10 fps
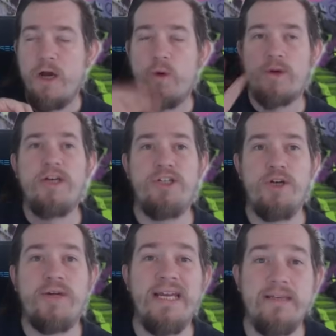We're going to
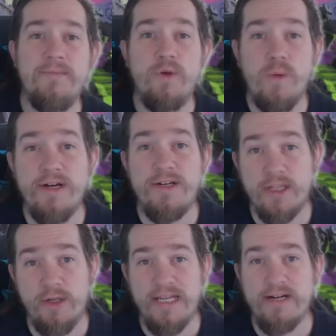showcase some of the winners a
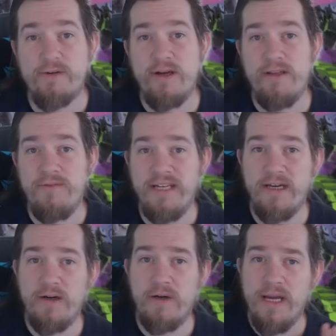little later on in the
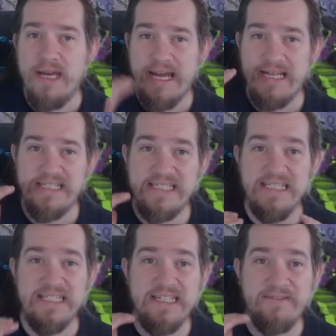video and see
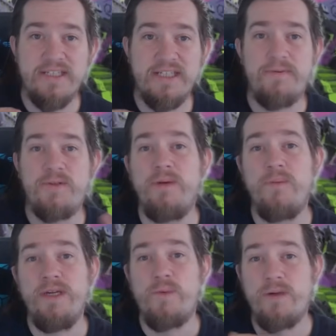the differences between
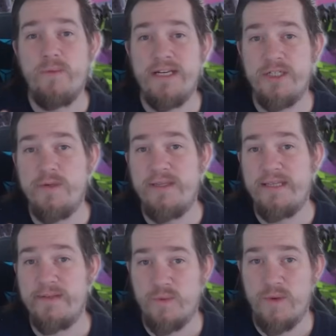Week 1 and Week 2 with them
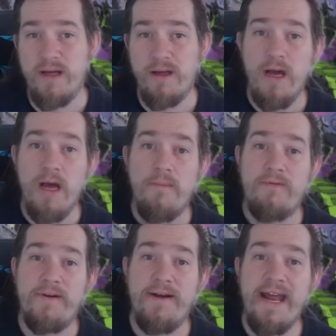as well. But
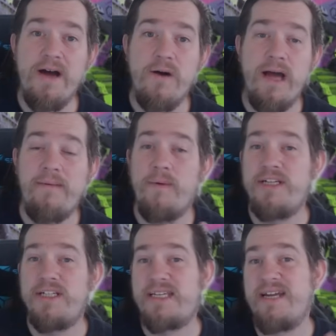for now, how about we
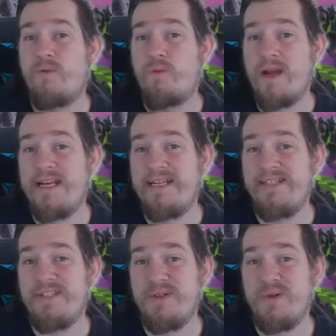just get right
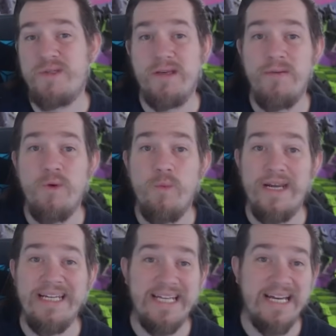into some of the
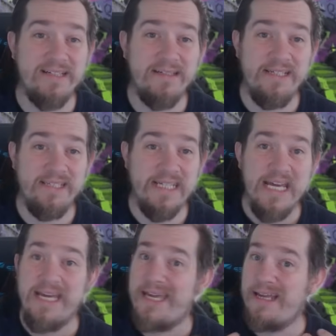winning deck lists
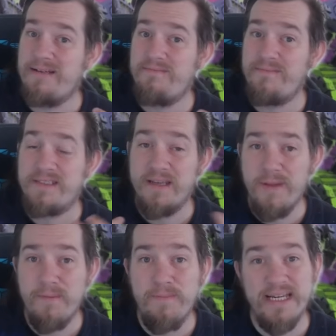in some of
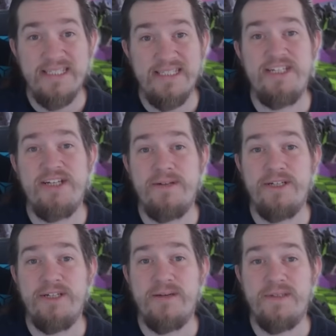the biggest set
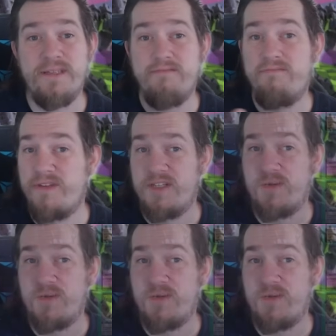championships this